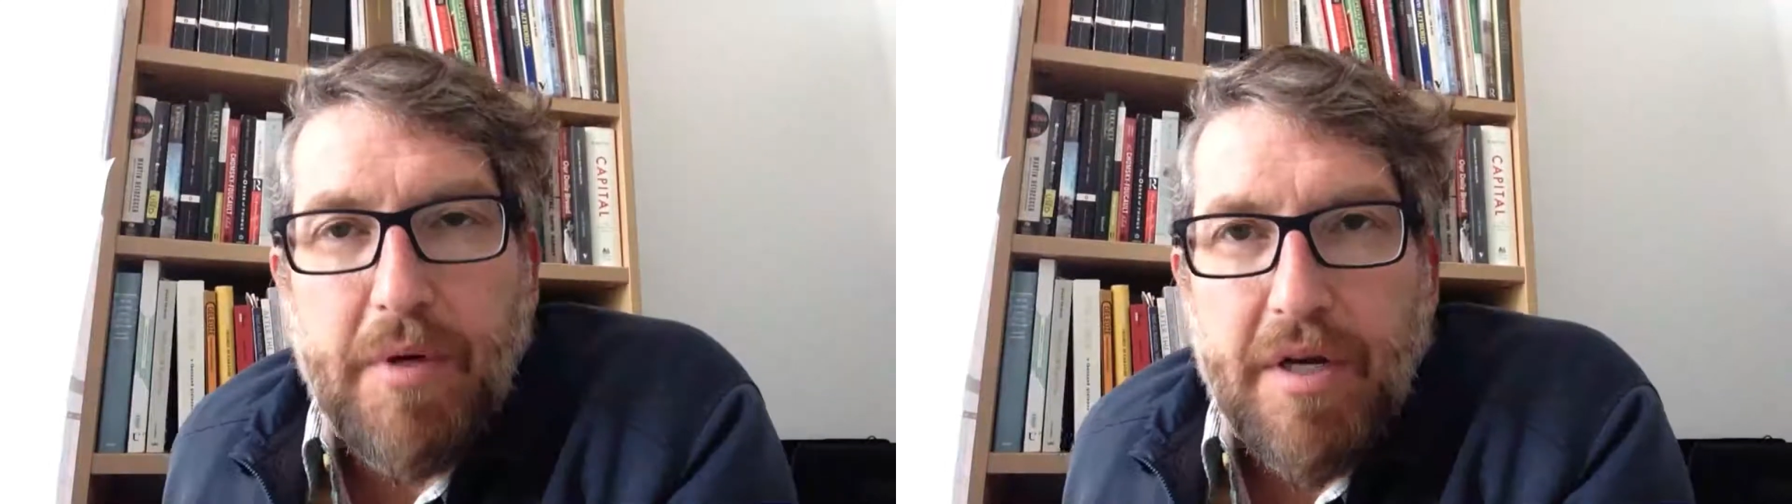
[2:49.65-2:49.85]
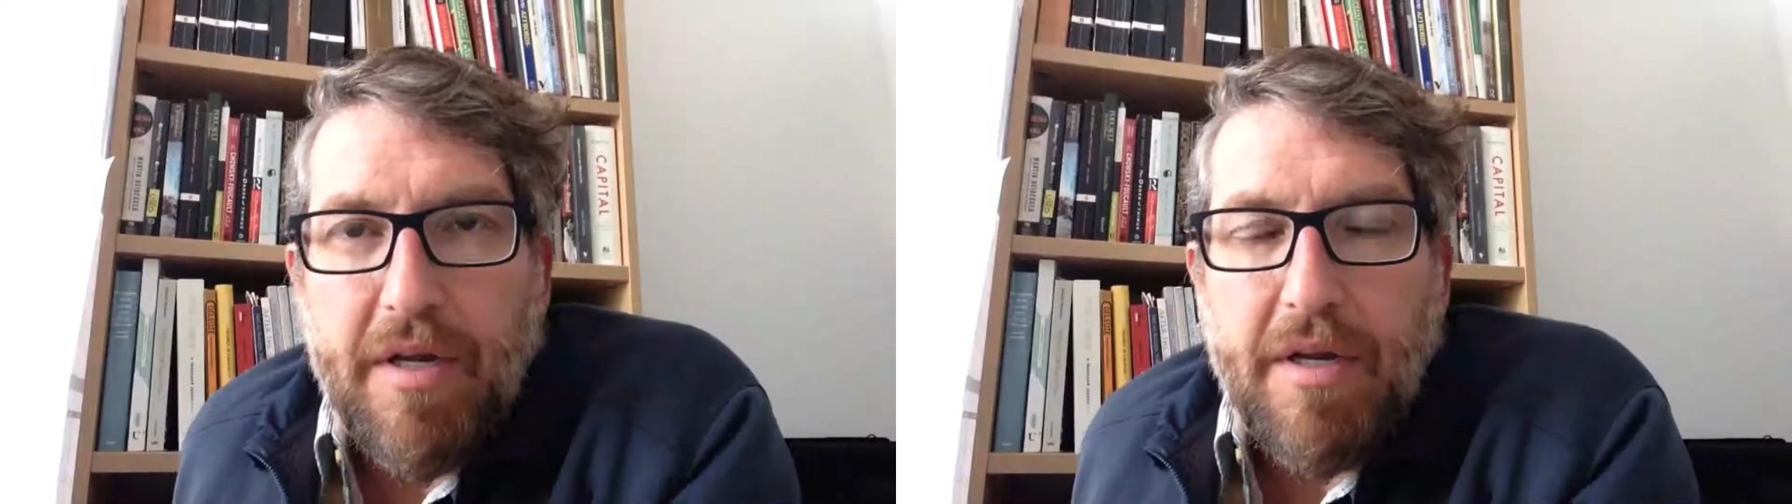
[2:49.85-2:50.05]

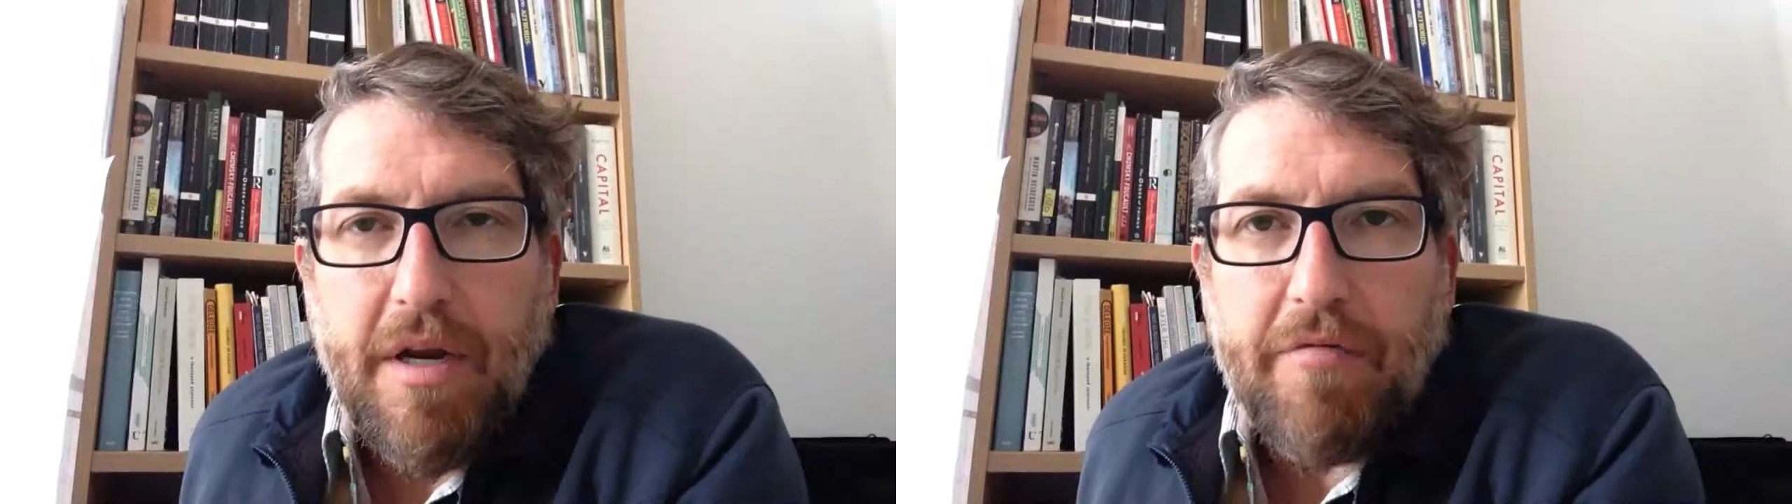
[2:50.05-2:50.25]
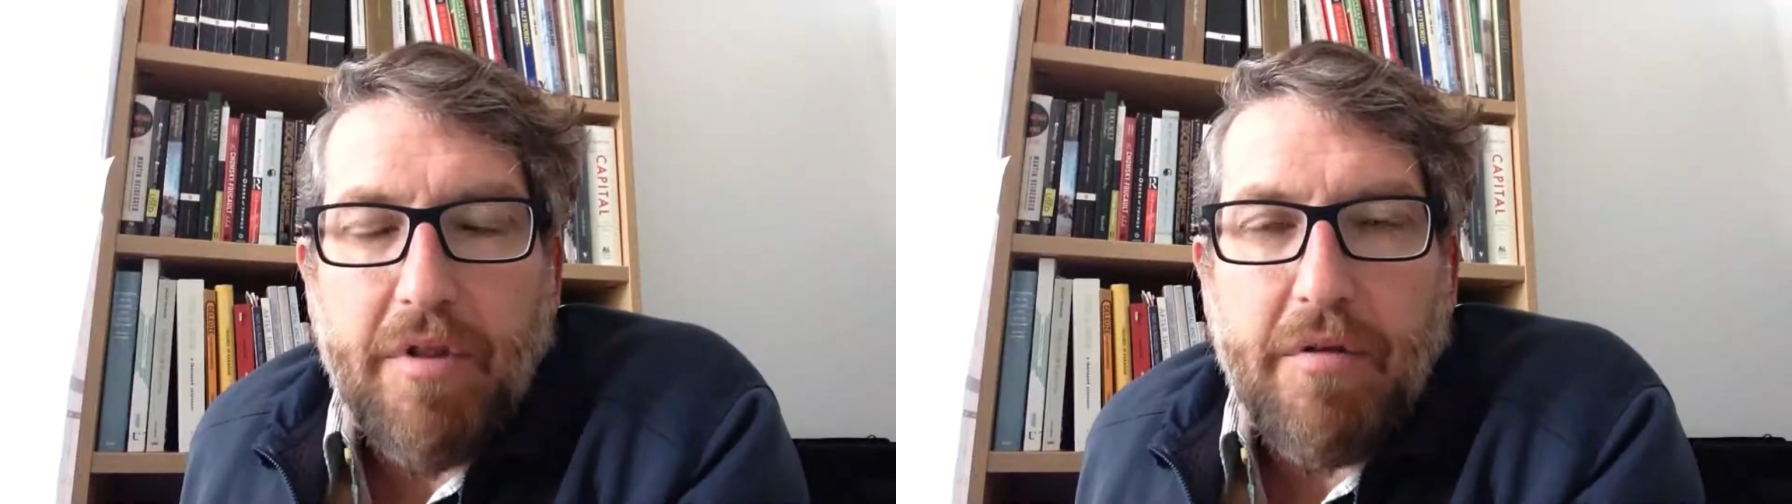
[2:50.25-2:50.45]
but
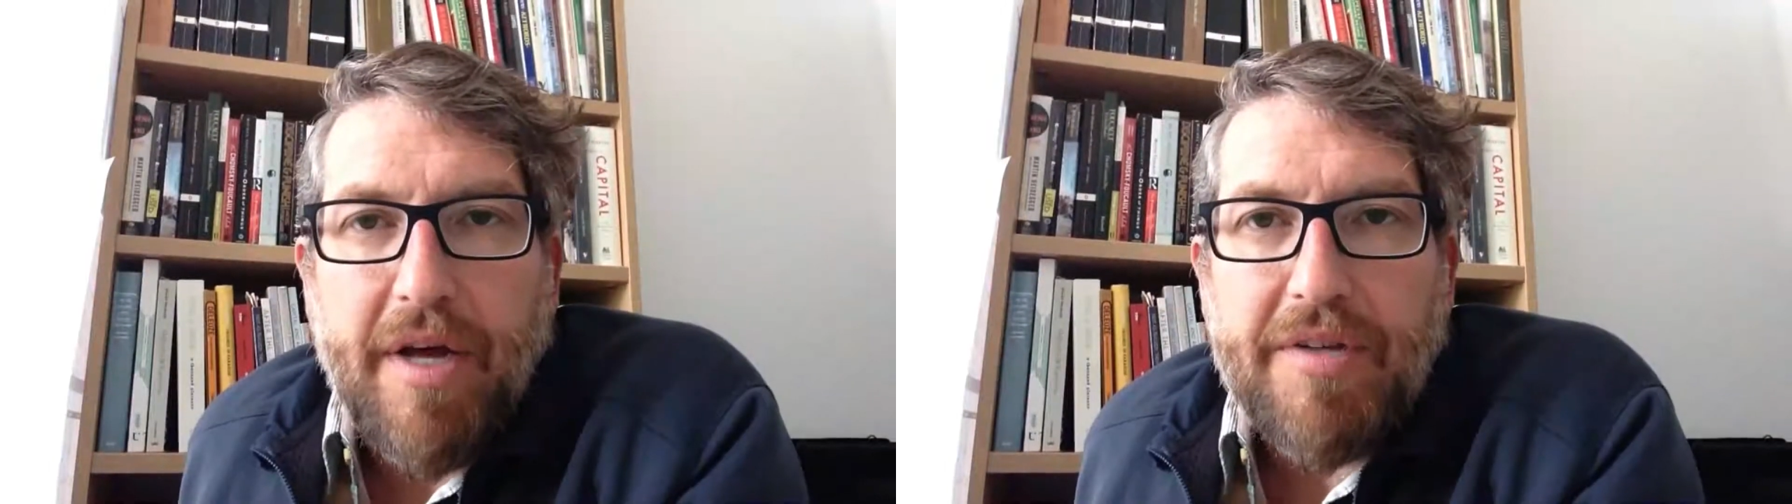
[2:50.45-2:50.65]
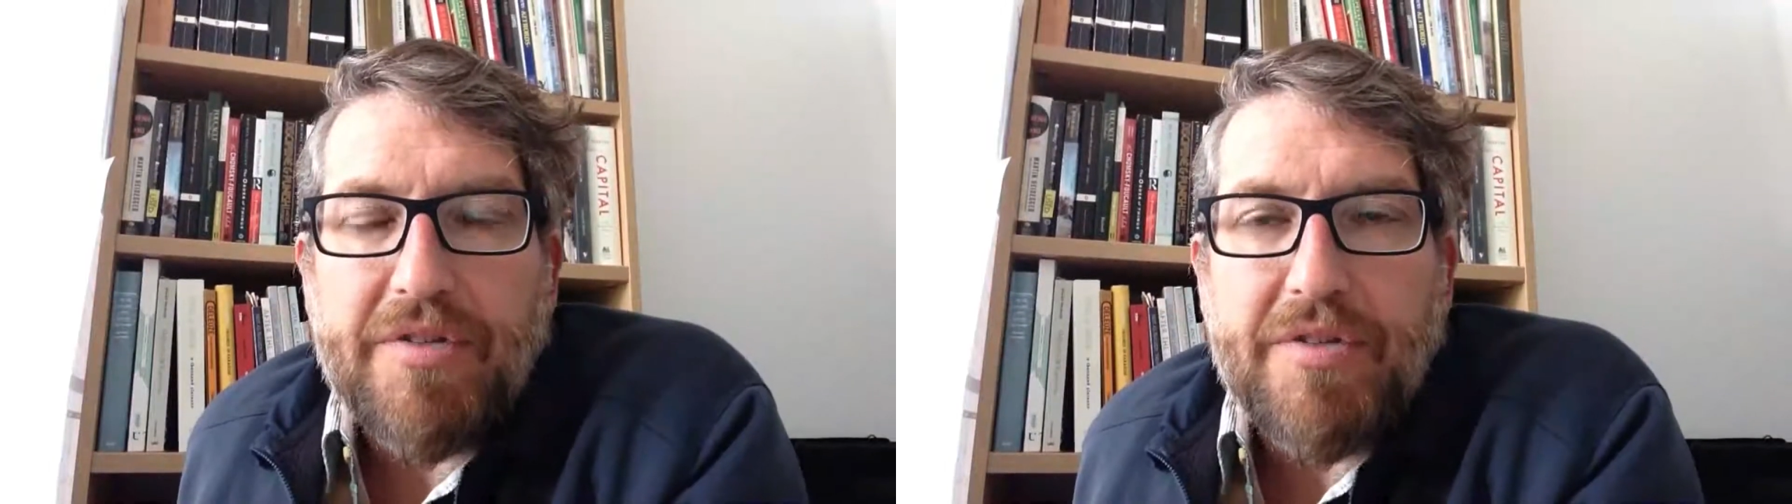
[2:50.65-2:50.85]

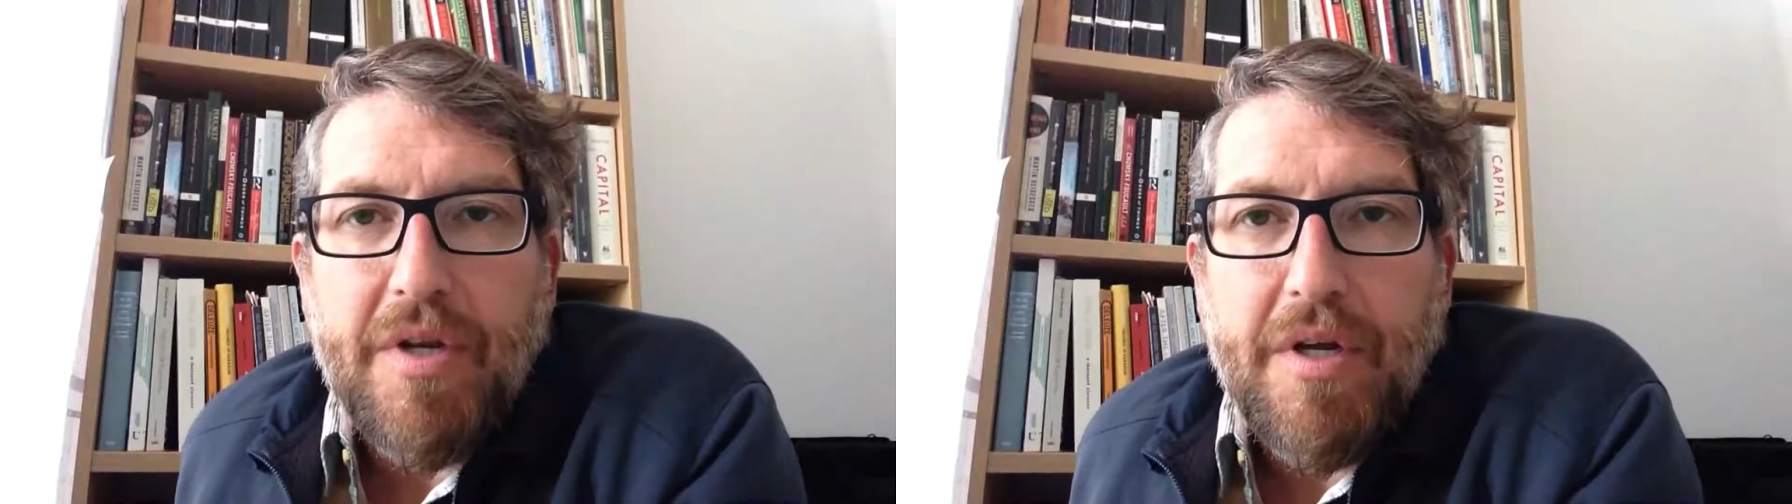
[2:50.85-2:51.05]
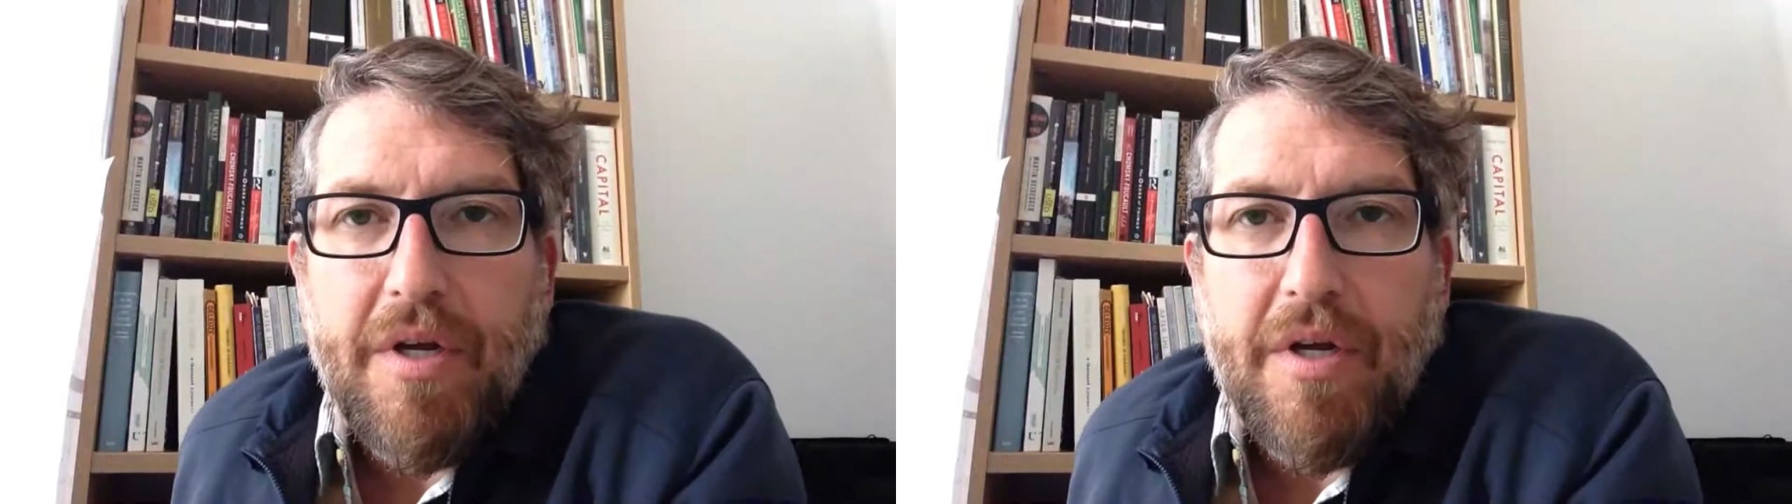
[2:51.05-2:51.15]
nevertheless,